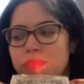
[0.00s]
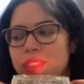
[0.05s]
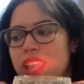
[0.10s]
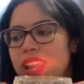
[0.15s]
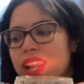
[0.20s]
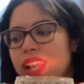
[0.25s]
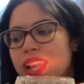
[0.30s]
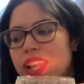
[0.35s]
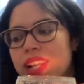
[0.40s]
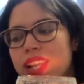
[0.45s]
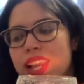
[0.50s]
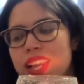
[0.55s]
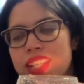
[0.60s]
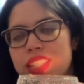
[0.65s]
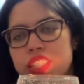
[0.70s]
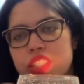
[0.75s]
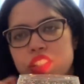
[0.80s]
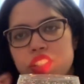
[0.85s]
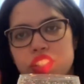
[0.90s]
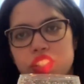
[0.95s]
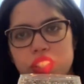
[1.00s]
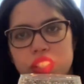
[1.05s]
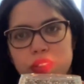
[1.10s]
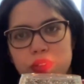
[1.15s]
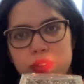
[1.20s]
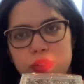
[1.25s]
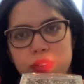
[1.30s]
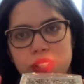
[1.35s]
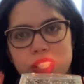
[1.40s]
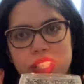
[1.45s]
And again, guys, these are
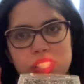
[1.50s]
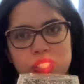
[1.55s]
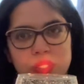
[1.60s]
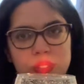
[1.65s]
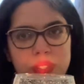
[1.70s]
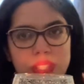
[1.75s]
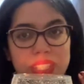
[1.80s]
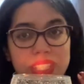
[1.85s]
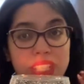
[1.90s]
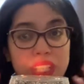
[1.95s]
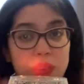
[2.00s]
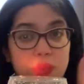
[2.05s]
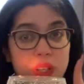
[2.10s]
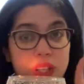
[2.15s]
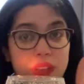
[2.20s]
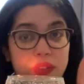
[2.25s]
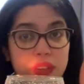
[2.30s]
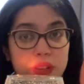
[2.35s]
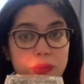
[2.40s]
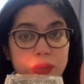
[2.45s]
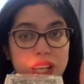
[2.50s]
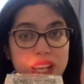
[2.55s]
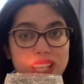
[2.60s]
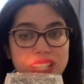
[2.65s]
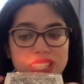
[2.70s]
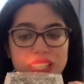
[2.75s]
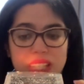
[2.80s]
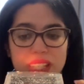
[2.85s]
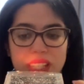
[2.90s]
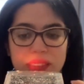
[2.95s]
general readings, so only take whatever
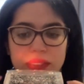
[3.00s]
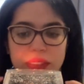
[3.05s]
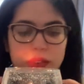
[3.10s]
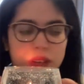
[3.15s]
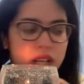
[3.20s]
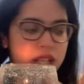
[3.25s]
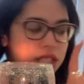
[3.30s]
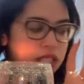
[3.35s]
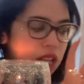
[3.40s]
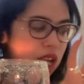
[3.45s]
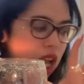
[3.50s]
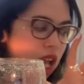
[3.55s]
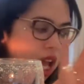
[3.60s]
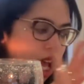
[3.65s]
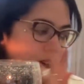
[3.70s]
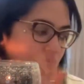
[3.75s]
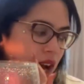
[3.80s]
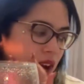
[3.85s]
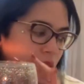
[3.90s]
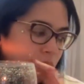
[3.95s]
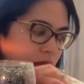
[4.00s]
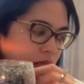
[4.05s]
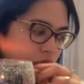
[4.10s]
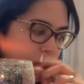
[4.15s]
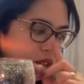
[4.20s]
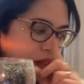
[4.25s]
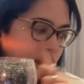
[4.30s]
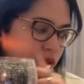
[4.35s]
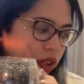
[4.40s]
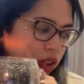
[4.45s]
applies and leave the rest.
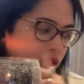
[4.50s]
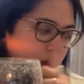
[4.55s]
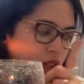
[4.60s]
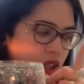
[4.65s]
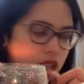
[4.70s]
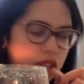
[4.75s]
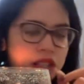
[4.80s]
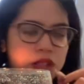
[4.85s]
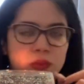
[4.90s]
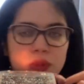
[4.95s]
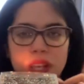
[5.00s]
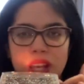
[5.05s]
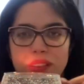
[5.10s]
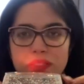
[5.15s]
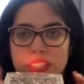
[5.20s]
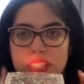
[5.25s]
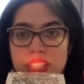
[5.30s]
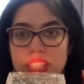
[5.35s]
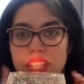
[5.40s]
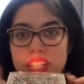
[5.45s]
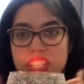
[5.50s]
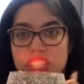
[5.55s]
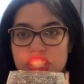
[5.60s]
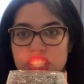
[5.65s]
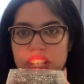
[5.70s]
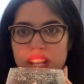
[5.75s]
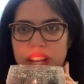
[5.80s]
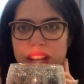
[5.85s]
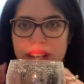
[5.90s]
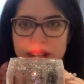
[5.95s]
Leo Virgo Cusp, we have
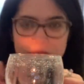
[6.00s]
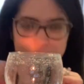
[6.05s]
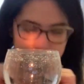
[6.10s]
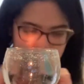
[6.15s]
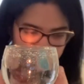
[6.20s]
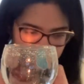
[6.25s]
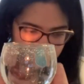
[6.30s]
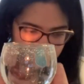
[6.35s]
Sunshine.